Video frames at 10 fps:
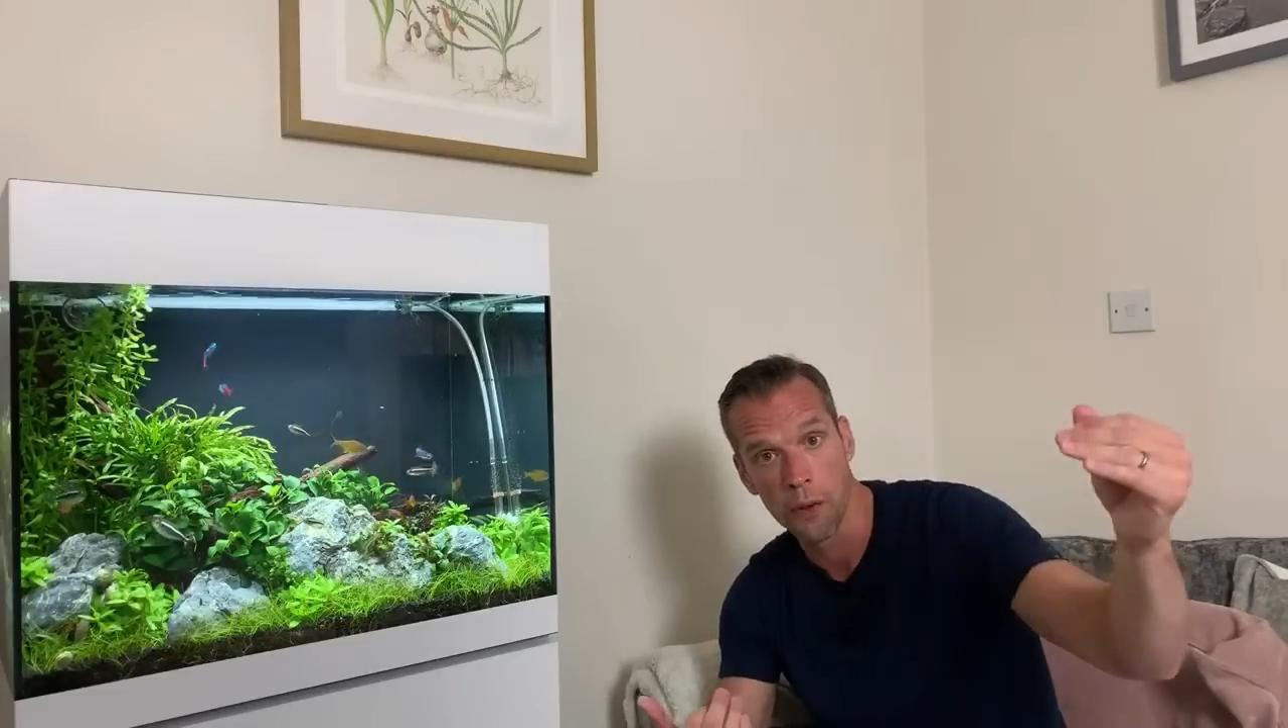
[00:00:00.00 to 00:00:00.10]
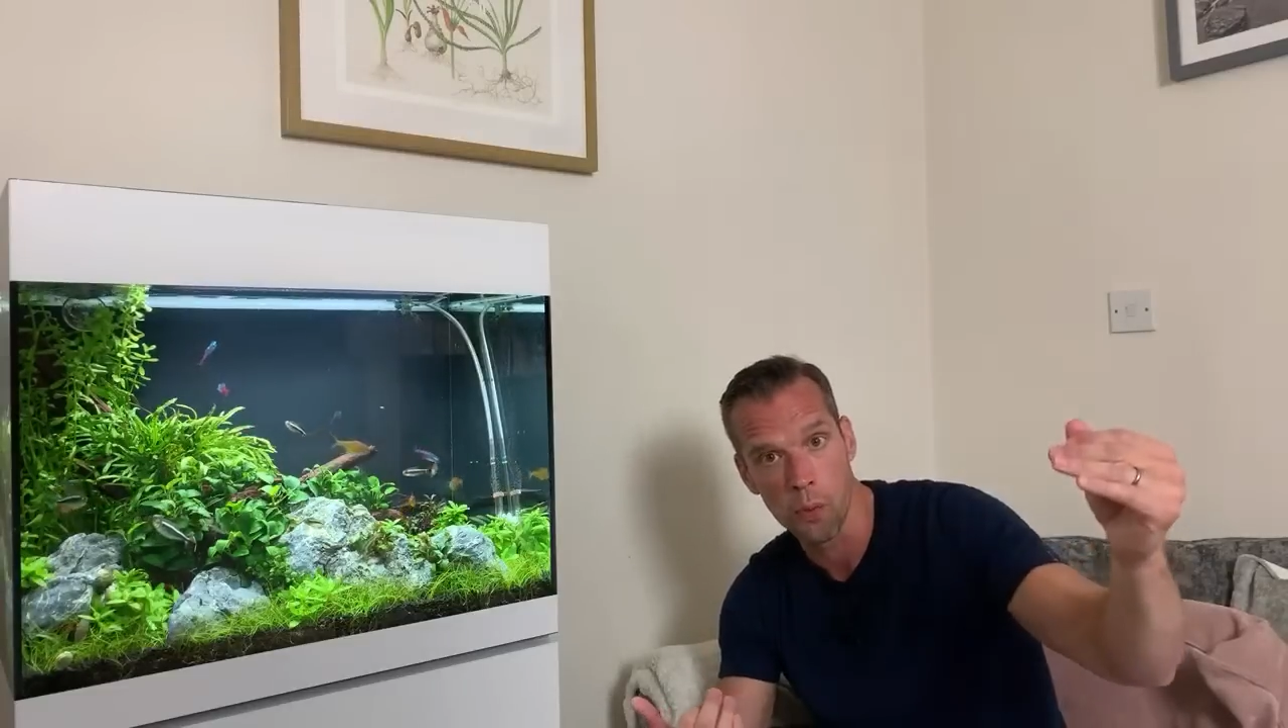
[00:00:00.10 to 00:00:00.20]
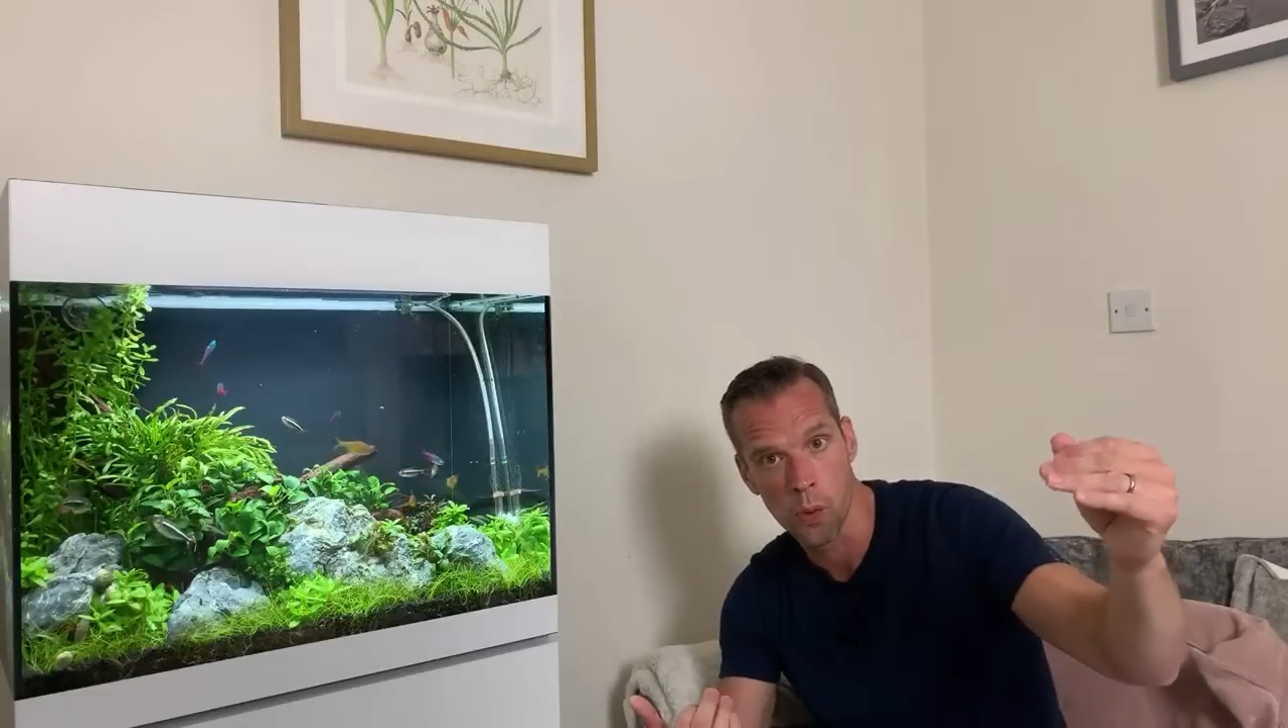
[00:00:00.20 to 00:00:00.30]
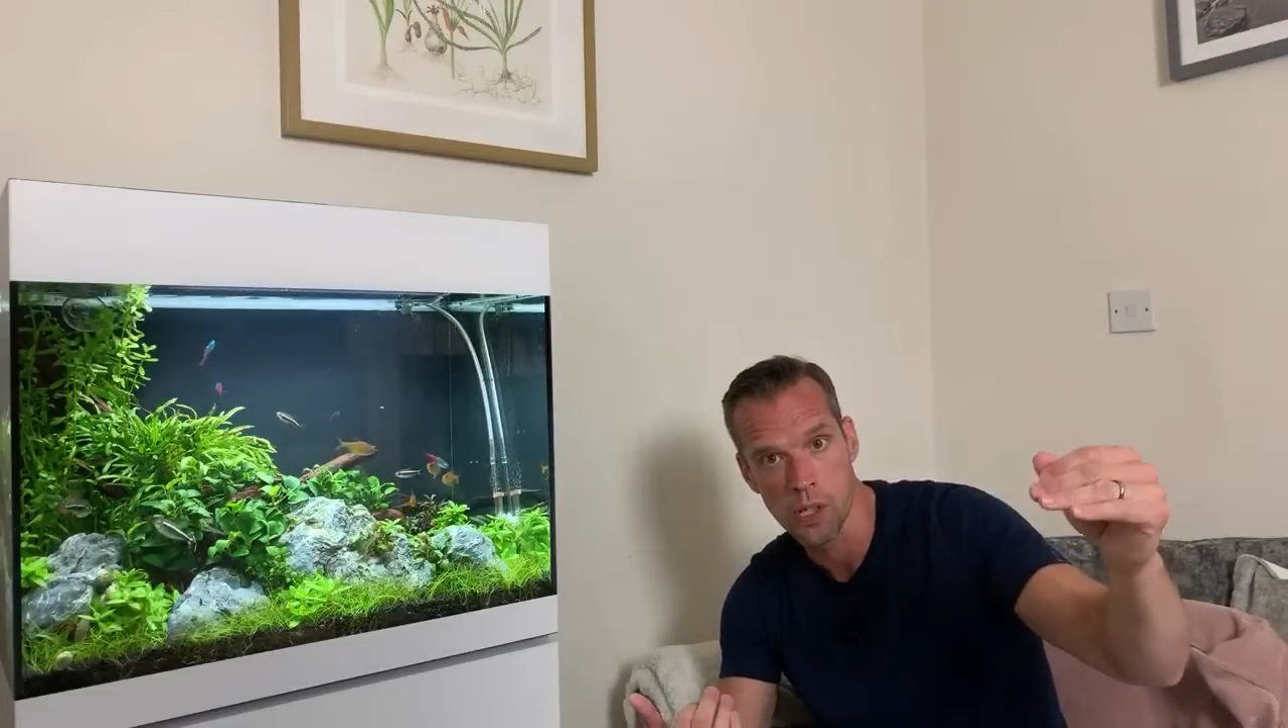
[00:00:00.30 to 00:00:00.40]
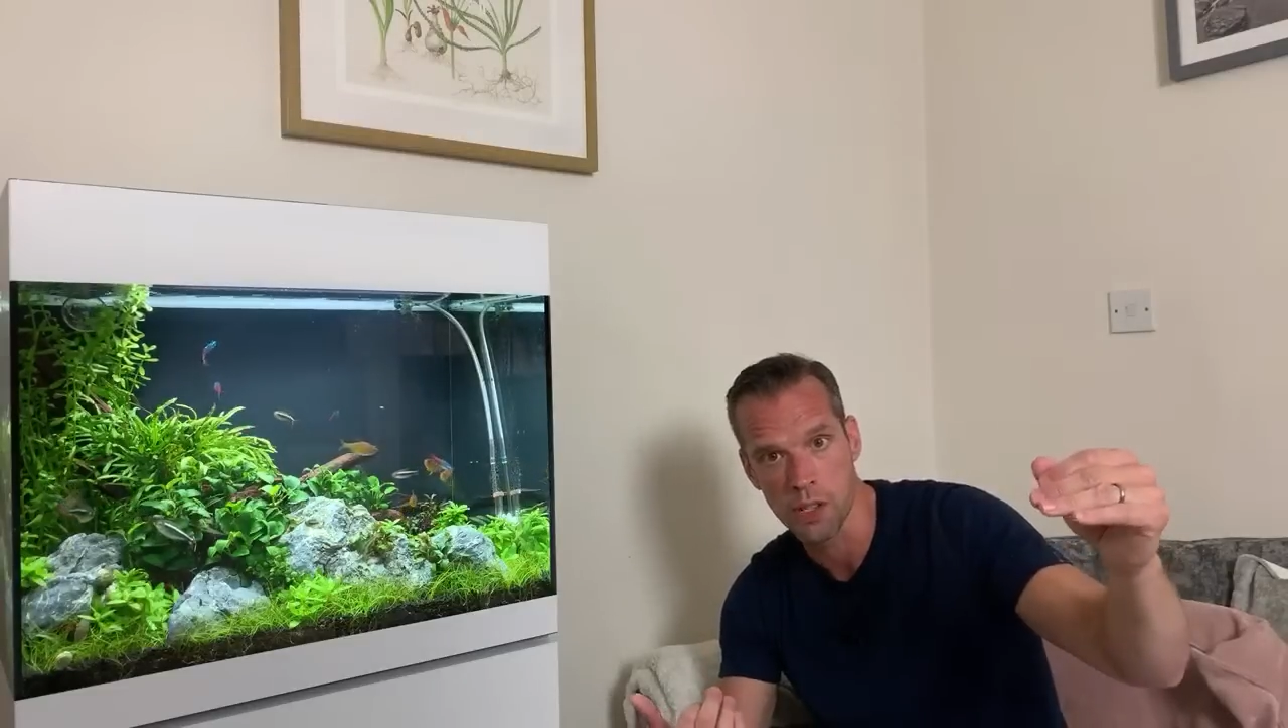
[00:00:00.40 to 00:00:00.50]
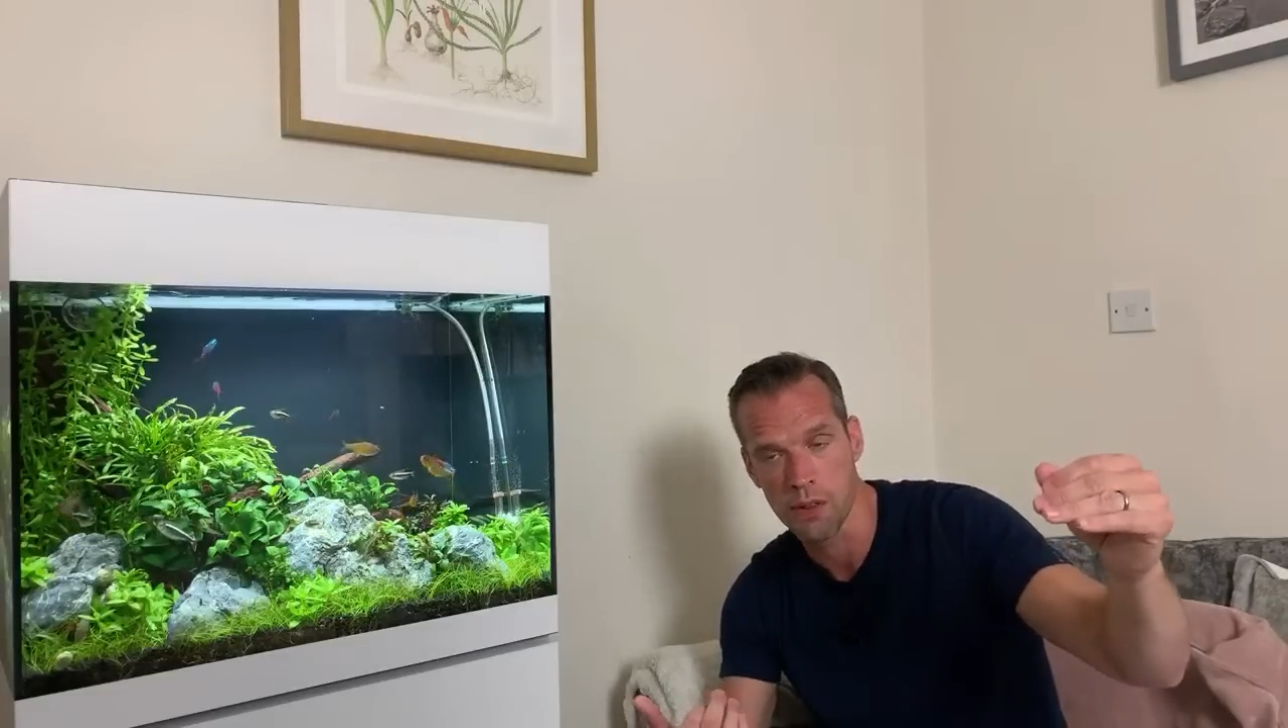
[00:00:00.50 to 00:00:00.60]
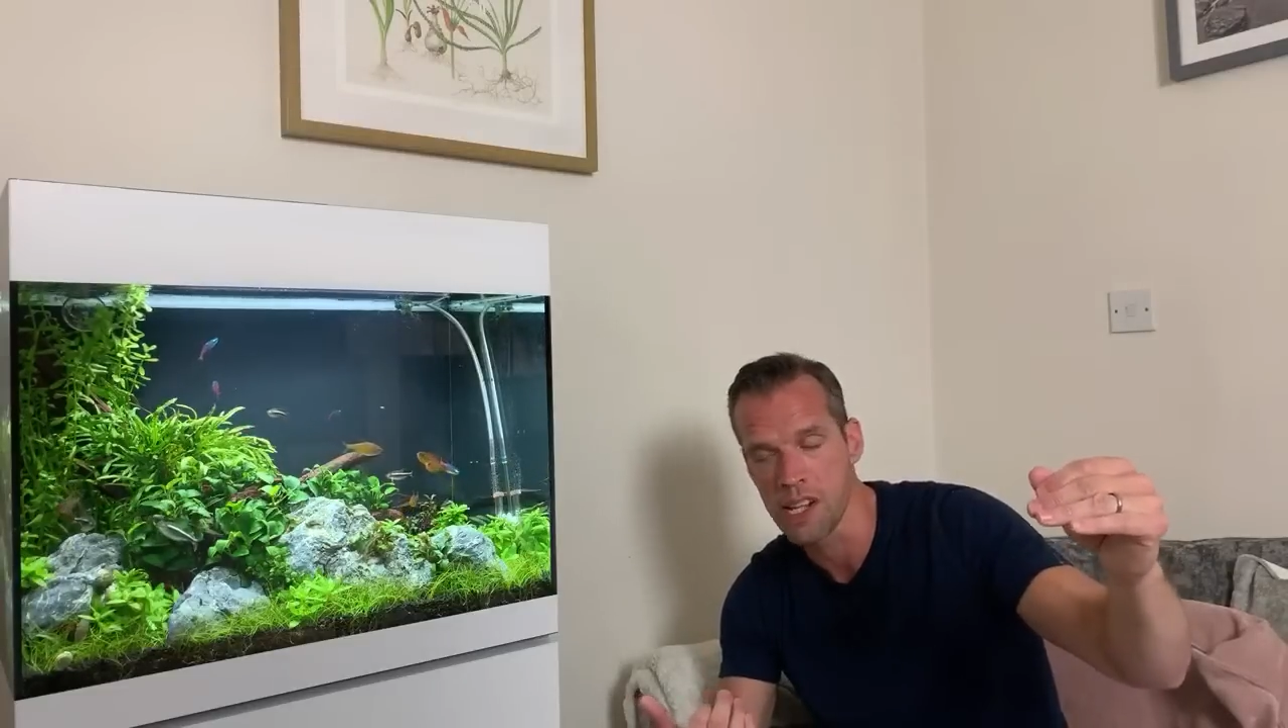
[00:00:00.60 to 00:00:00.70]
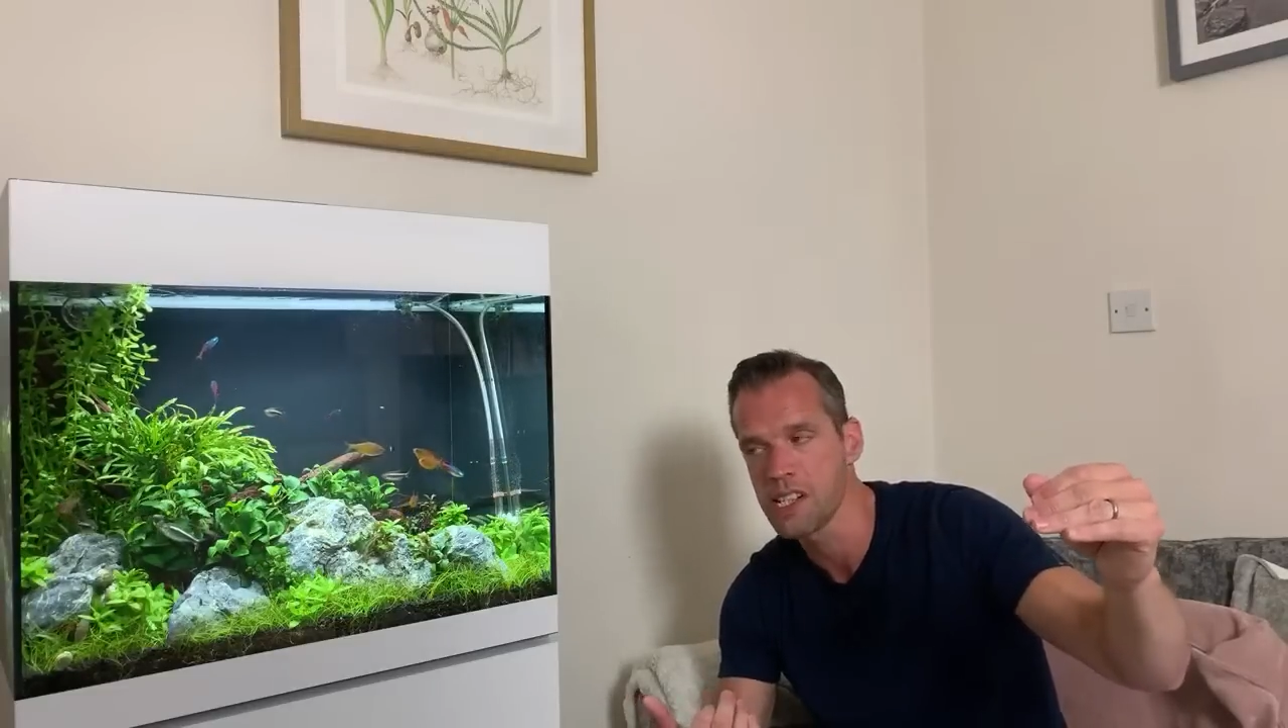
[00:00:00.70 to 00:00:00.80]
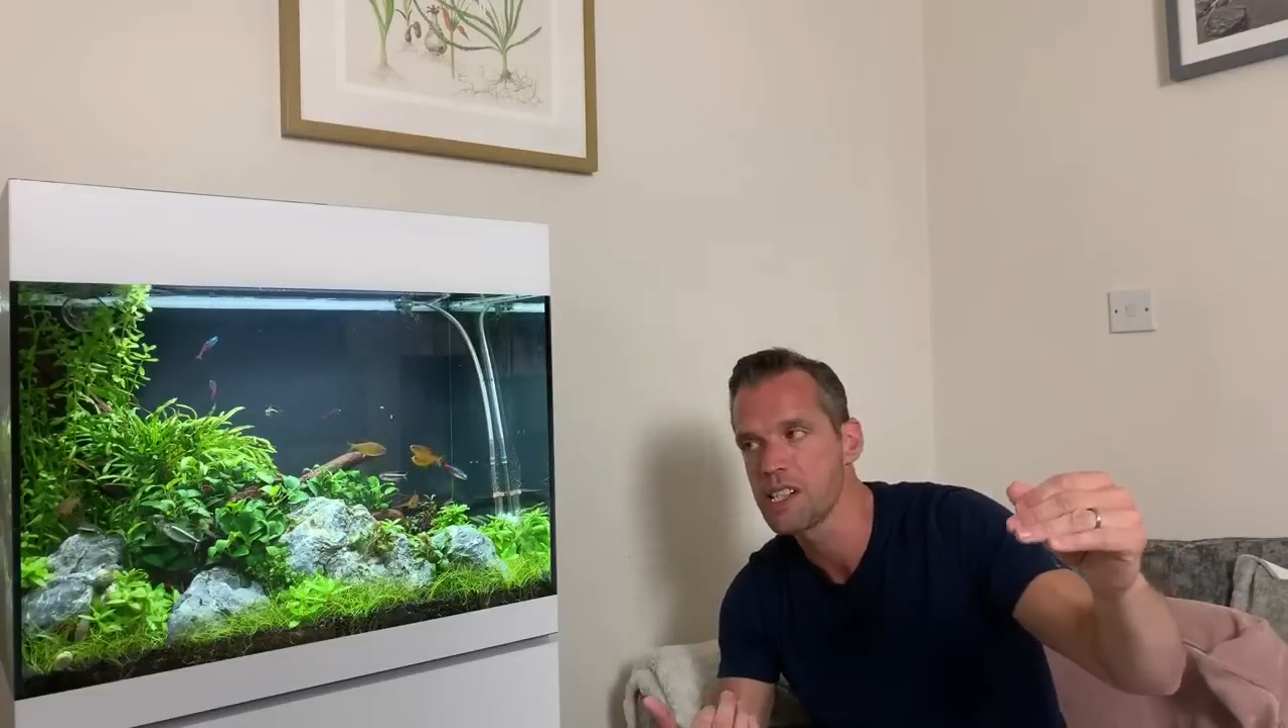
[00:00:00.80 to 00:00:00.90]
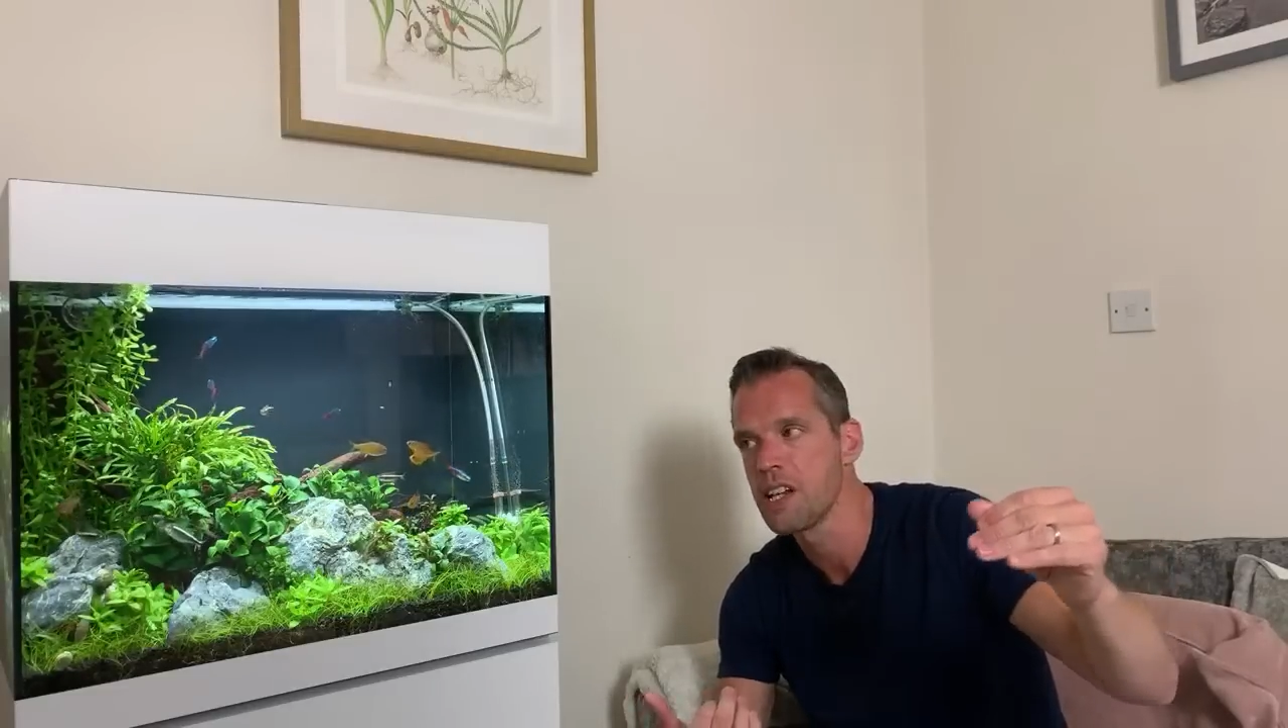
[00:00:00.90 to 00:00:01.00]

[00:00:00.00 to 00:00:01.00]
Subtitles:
water is.